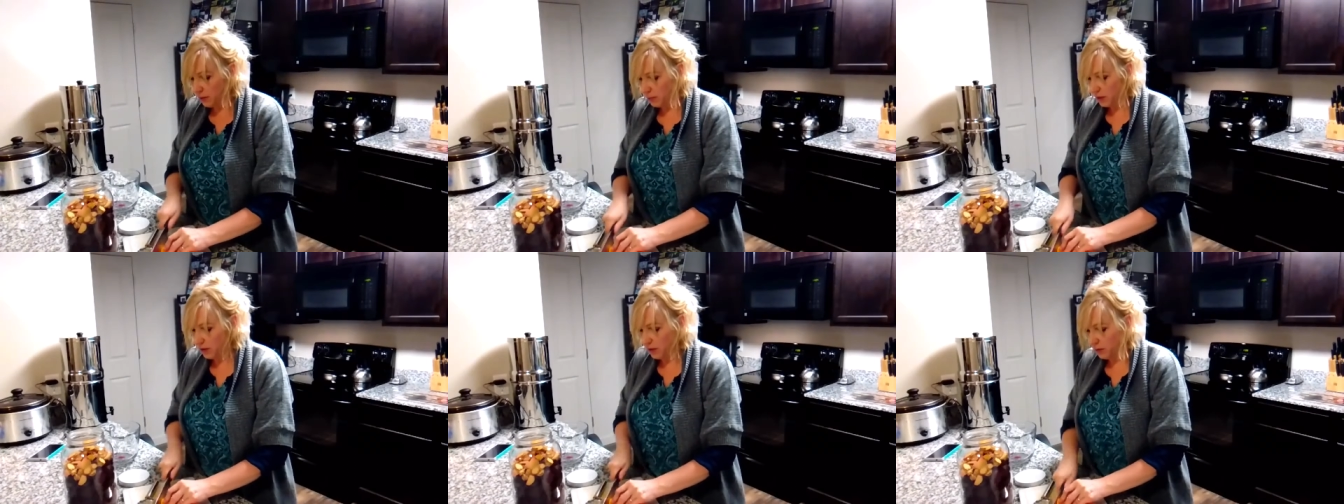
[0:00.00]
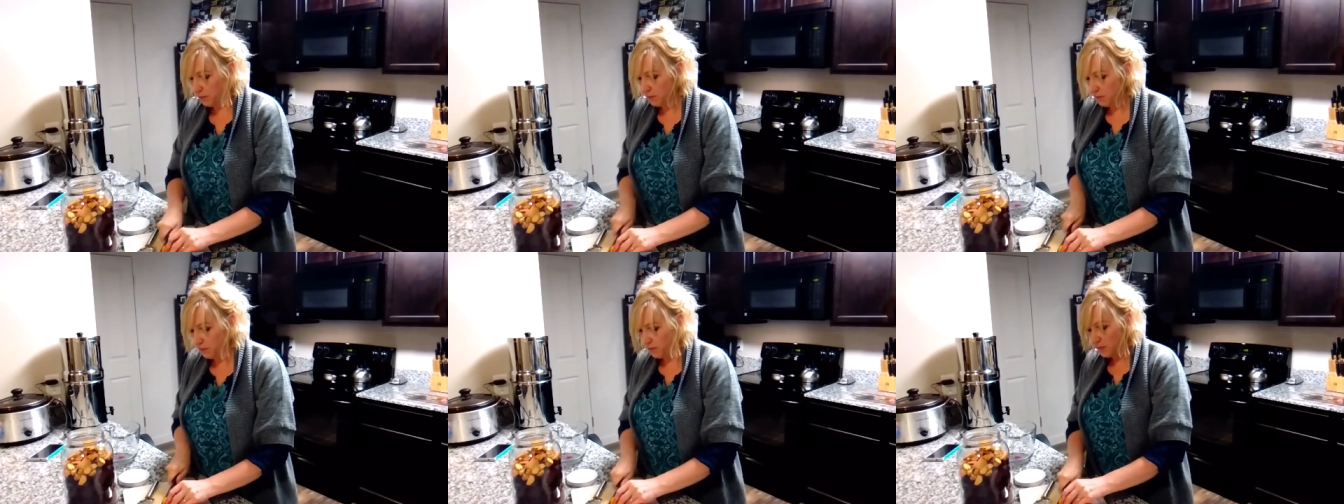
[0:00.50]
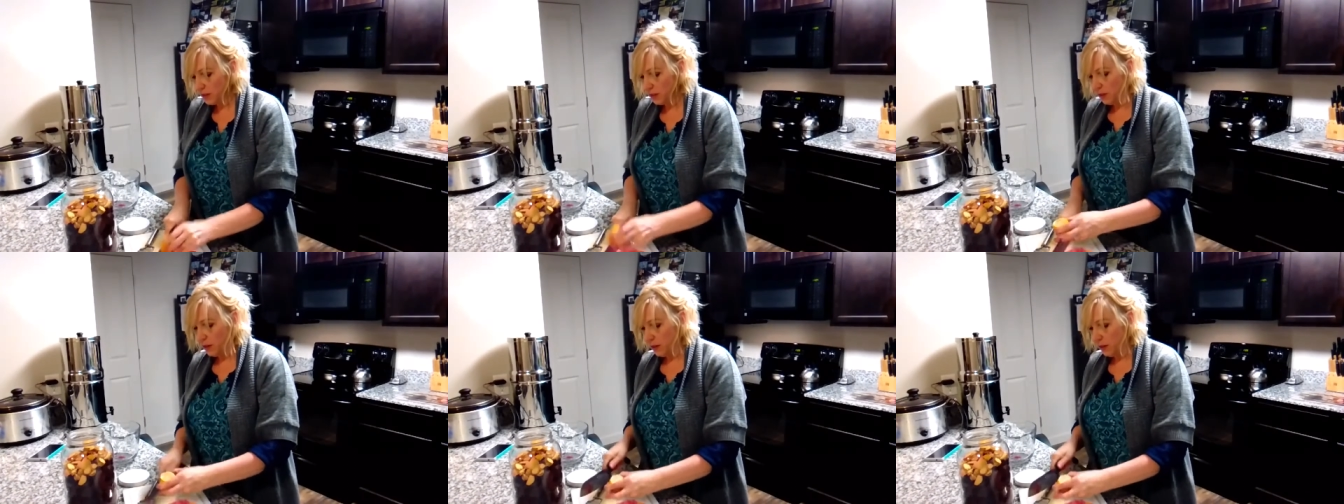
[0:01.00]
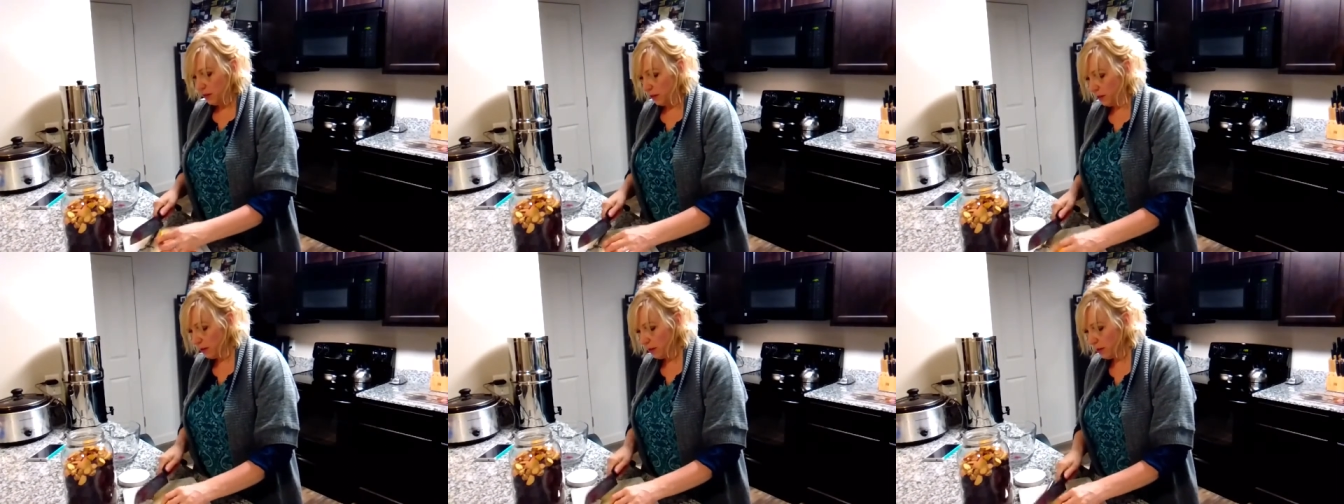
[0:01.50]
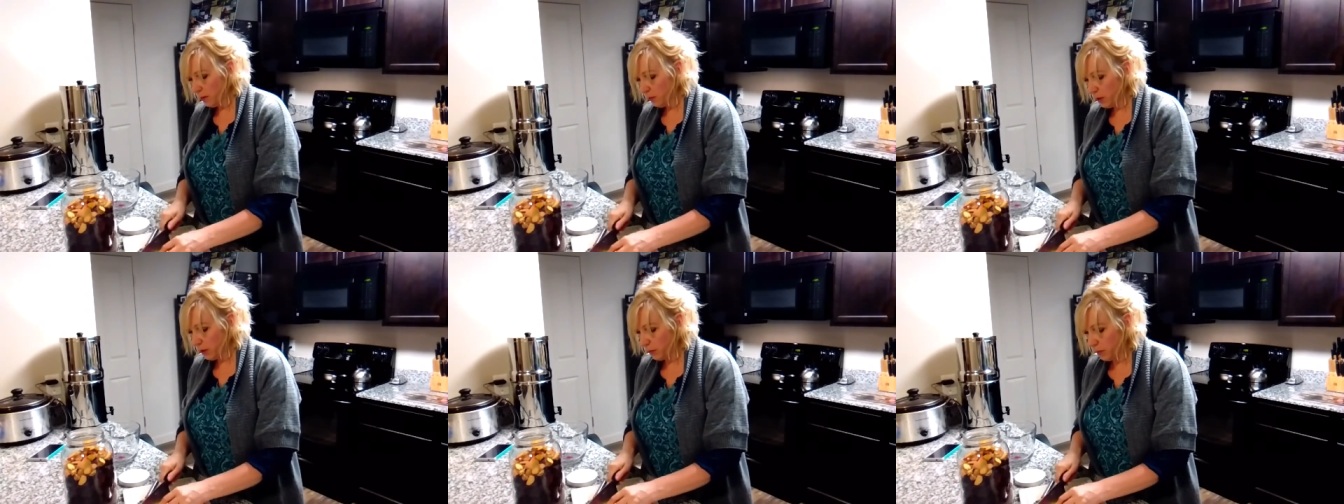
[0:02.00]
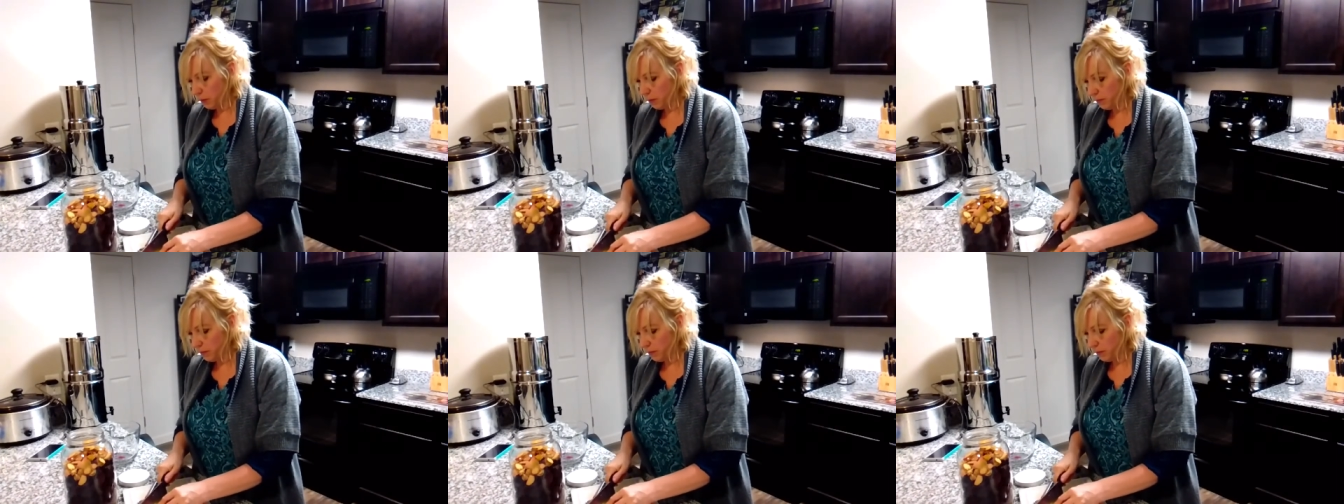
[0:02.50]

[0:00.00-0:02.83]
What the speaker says: I'm going to cut them up.